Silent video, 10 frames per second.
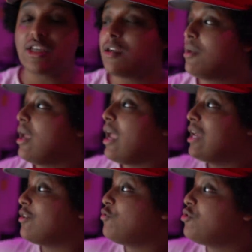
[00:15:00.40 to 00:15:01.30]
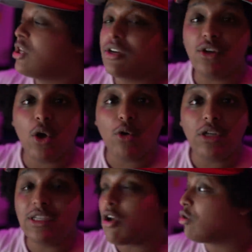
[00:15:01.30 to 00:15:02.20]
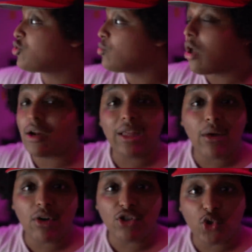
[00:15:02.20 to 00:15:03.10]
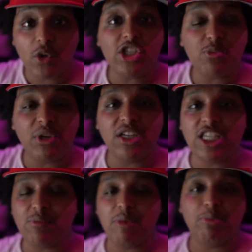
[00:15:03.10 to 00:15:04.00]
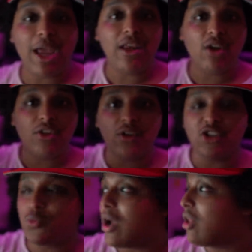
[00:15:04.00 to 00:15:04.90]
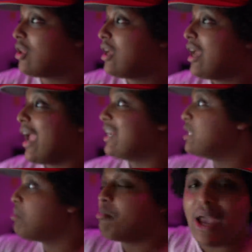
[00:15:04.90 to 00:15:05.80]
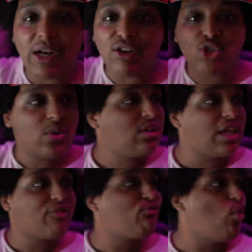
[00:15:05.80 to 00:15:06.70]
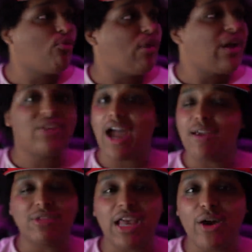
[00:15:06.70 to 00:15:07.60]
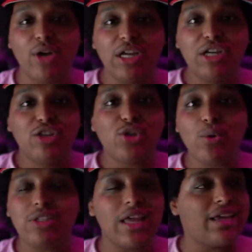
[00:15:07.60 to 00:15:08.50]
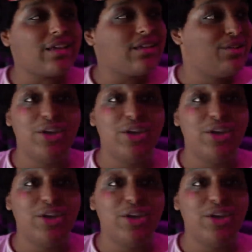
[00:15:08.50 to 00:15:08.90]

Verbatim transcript: to him. And if you didn't know, he's also not allowed on Twitch because he's been banned on there as well, and he's been banned on Twitter like 4 or 5 times now. So it's like,